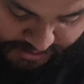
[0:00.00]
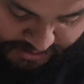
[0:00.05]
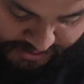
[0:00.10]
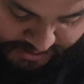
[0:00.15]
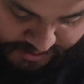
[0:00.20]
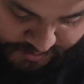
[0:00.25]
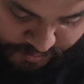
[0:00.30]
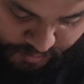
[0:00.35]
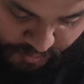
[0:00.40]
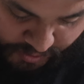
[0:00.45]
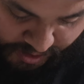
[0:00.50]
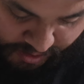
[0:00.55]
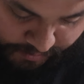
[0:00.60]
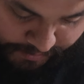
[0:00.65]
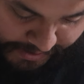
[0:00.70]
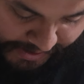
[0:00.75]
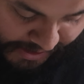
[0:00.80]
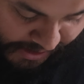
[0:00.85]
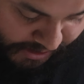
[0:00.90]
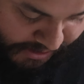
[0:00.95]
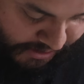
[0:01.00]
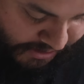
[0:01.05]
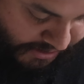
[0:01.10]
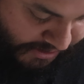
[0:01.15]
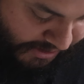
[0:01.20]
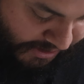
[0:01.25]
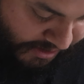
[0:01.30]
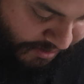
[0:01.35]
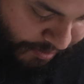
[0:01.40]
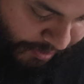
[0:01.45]
as well balanced
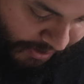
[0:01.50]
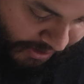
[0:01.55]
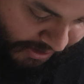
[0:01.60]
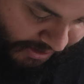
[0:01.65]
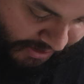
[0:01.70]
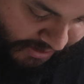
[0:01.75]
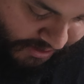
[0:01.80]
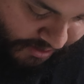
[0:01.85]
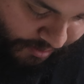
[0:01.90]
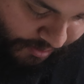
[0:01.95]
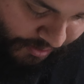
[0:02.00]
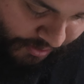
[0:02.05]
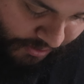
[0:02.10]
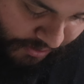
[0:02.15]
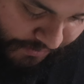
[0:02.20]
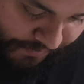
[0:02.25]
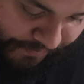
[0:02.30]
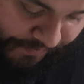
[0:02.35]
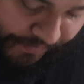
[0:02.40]
as possible.